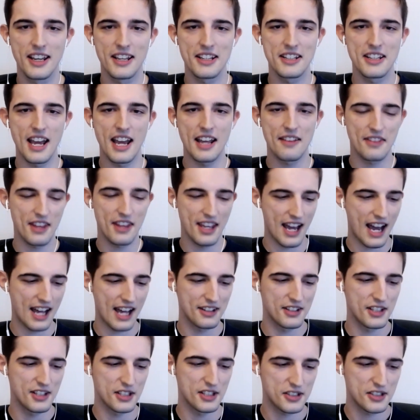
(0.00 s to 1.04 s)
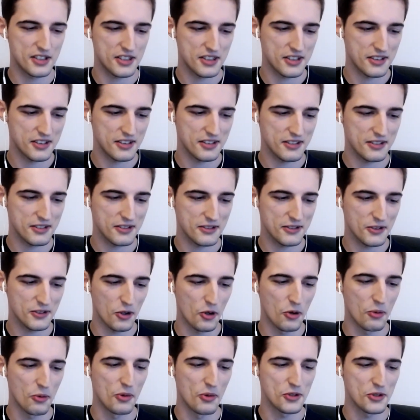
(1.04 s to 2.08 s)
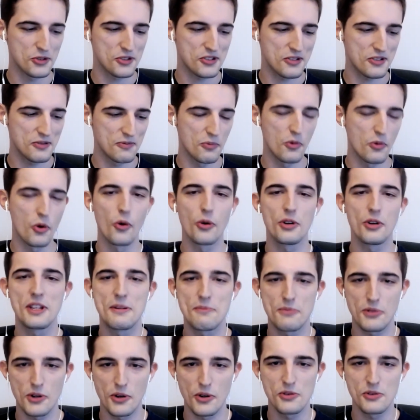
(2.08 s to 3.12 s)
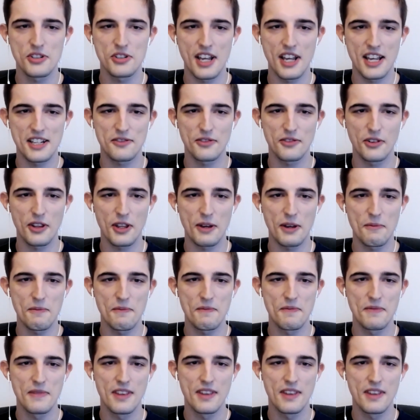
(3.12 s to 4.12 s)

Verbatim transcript: yet they had this almost mourning process for them.